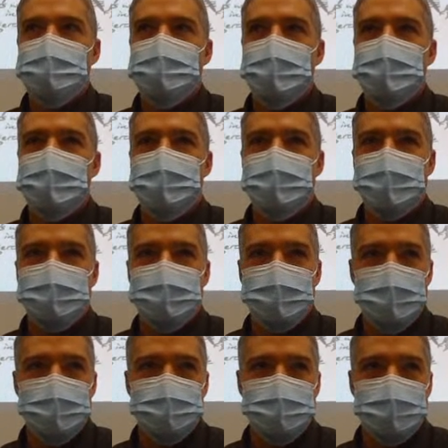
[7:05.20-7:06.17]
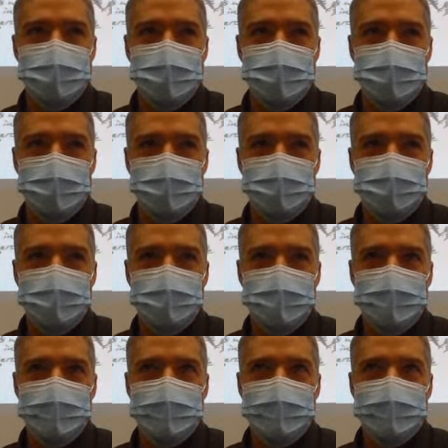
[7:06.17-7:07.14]
than the thing that does the cutting.
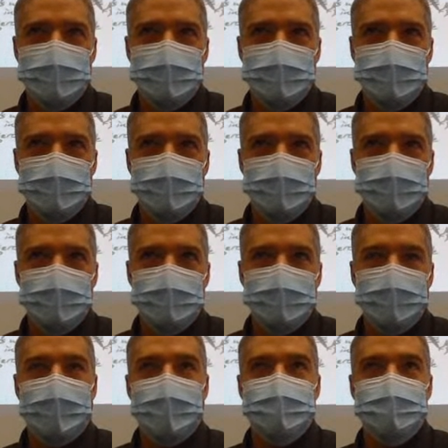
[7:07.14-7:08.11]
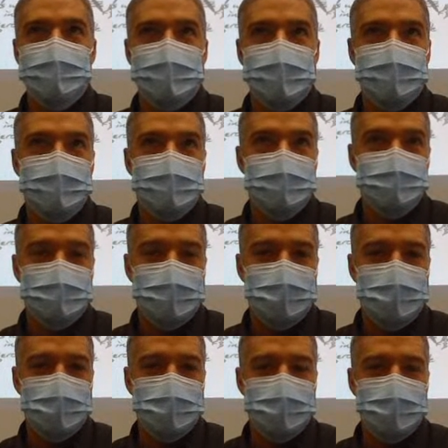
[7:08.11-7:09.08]
And the thing that does the
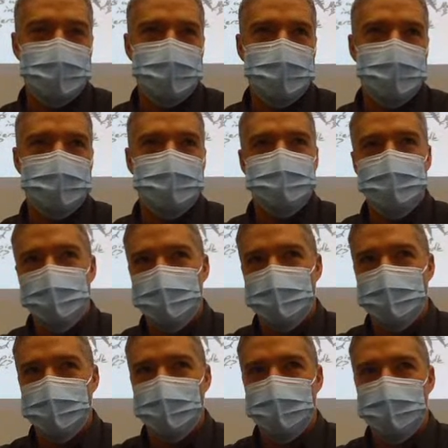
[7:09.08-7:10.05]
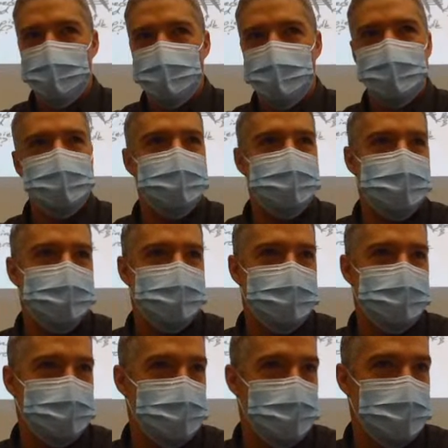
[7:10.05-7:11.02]
cutting is younger than the thing
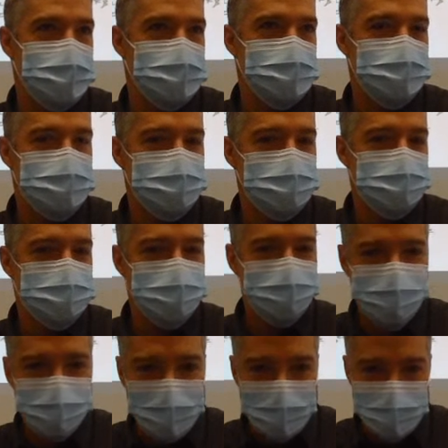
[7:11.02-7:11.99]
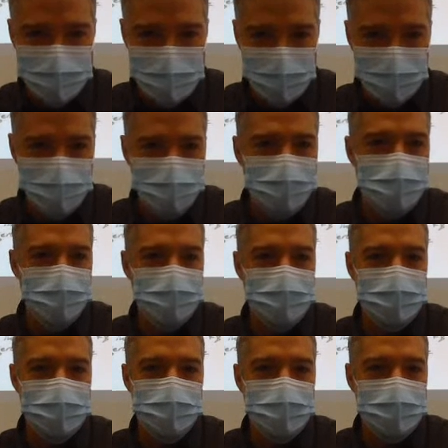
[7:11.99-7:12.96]
that it cuts. So here we
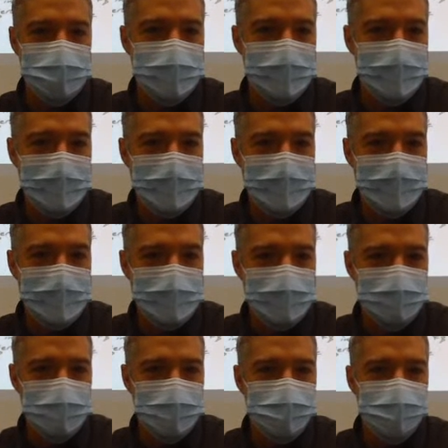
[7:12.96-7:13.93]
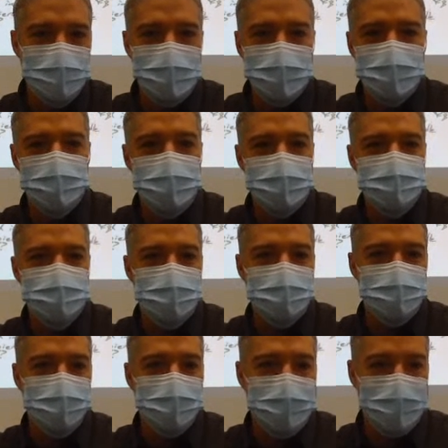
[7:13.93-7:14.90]
go. The number 3, the picture
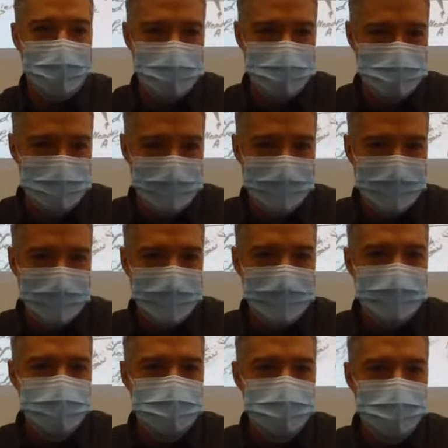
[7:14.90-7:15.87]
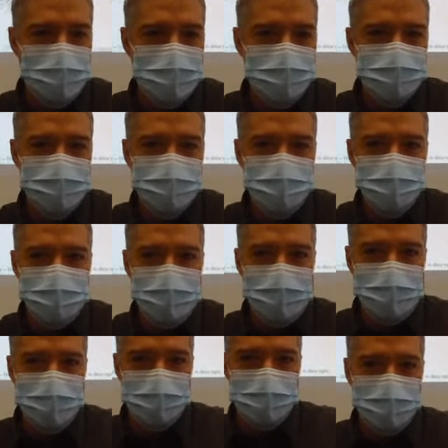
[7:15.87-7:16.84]
on the right shows 2
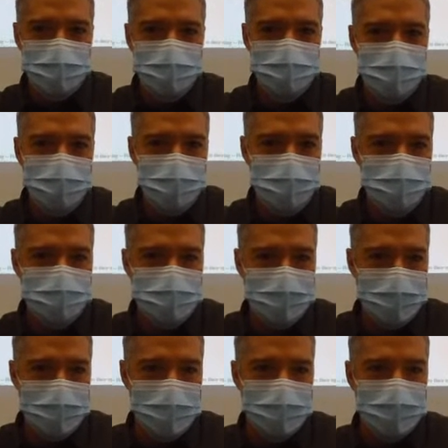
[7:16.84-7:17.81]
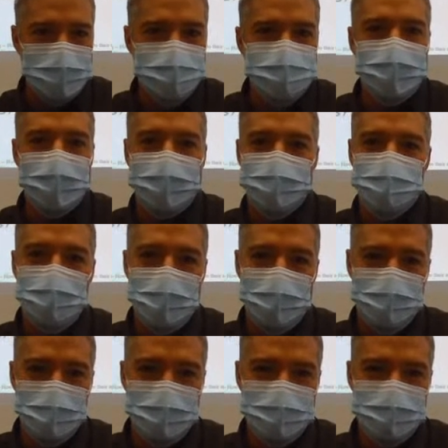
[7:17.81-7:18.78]
needles piercing a stack of
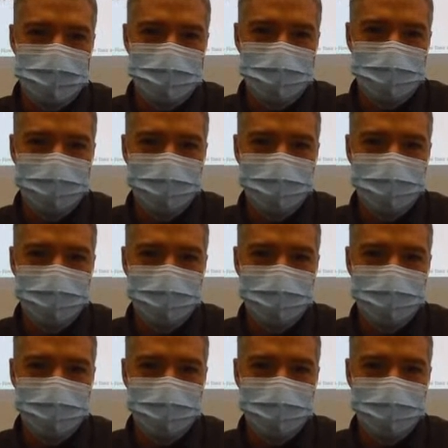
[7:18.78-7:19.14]
papers.